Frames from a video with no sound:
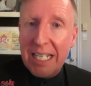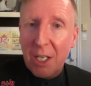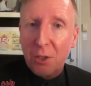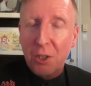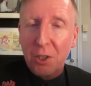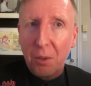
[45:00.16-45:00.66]

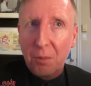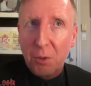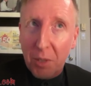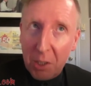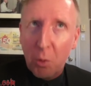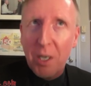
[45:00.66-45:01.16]
years ago,
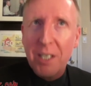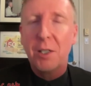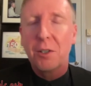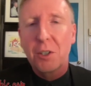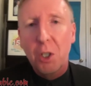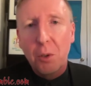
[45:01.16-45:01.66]
twenty one
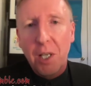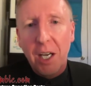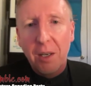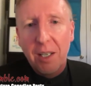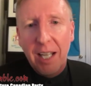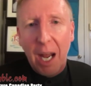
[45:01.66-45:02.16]
years ago
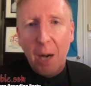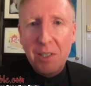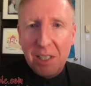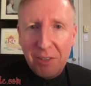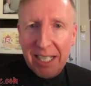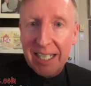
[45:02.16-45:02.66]
now, I was
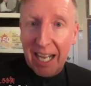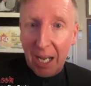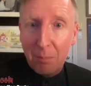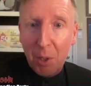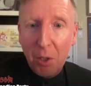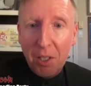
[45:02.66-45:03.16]
living in
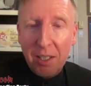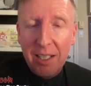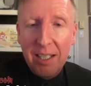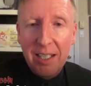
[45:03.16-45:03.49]
Cambodia,